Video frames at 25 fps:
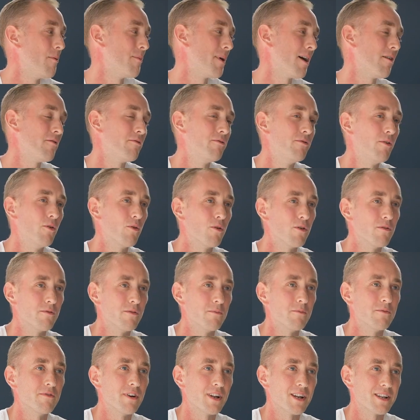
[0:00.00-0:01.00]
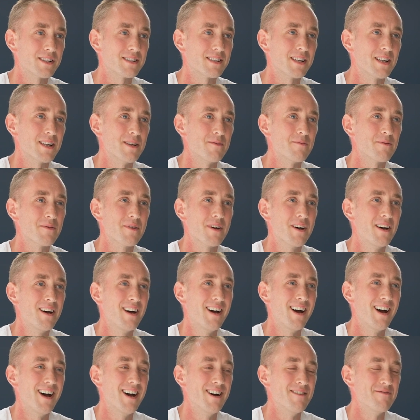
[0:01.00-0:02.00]
about 4 of them, fell asleep
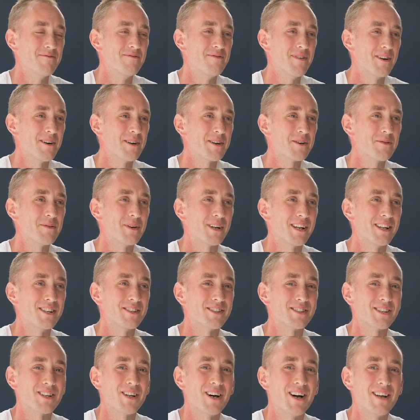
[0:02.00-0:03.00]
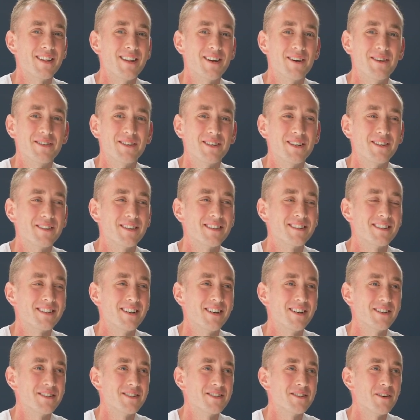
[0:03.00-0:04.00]
very quickly, just lying there underneath the
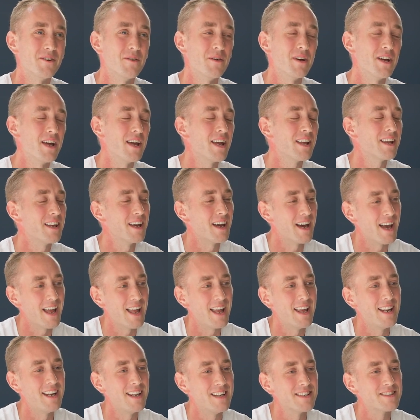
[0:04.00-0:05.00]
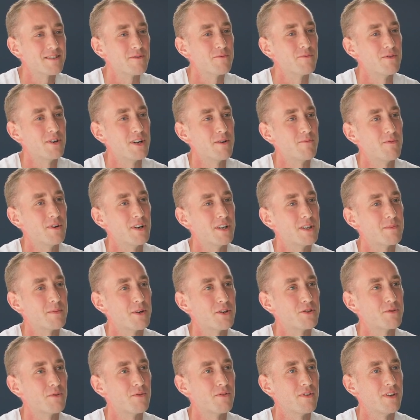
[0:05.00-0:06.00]
stars. So it is a really, really
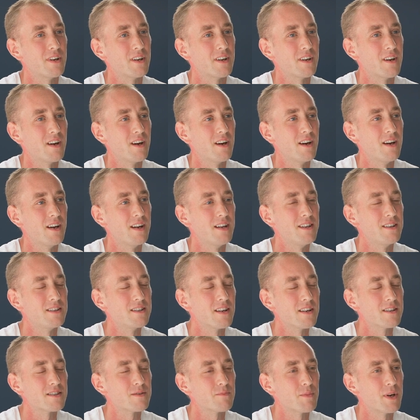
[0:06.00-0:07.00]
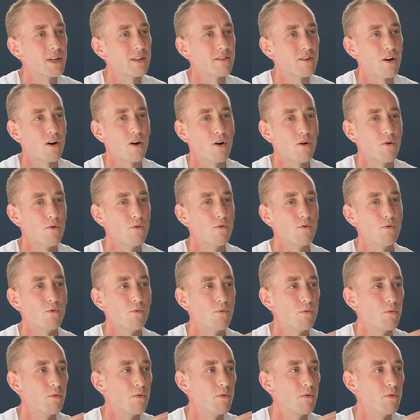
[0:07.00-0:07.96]
special thing. It does make the whole